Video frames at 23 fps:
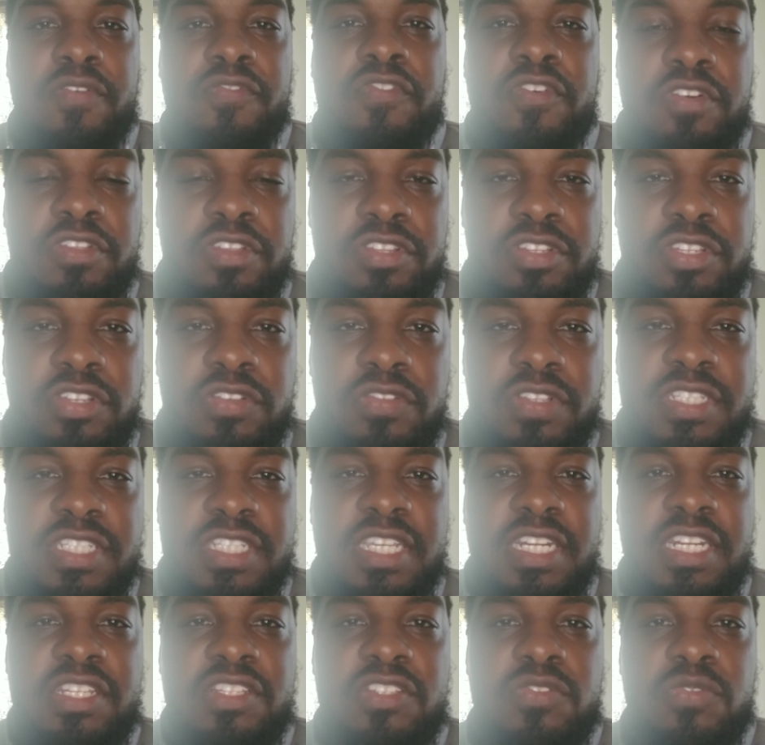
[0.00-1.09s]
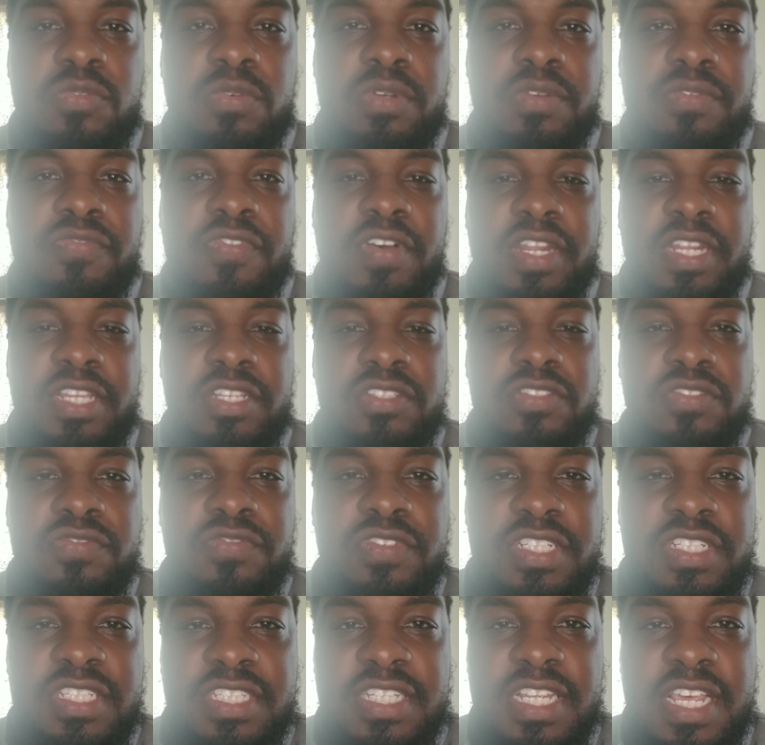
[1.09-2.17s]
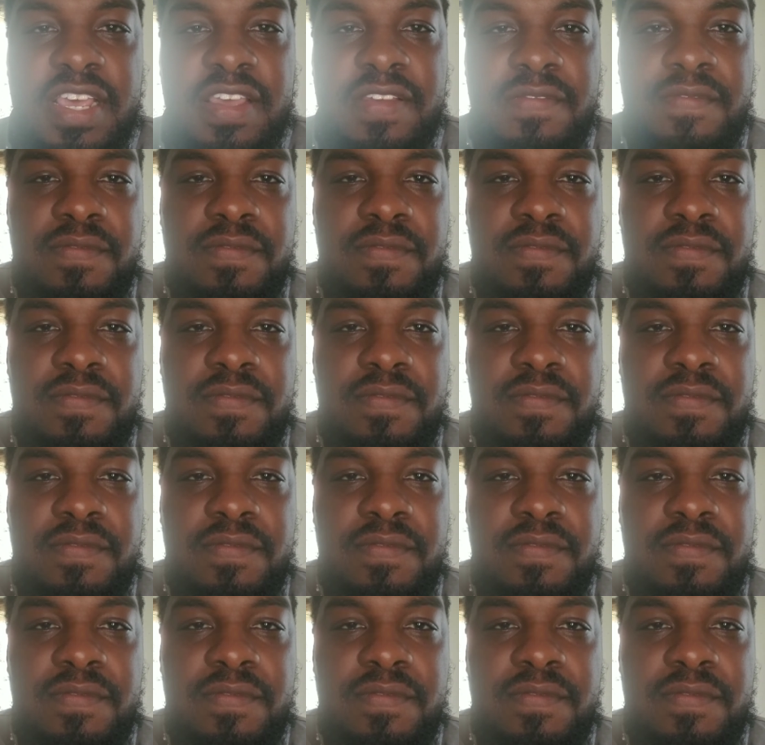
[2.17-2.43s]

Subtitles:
further ado, let's get into it. Financial reset.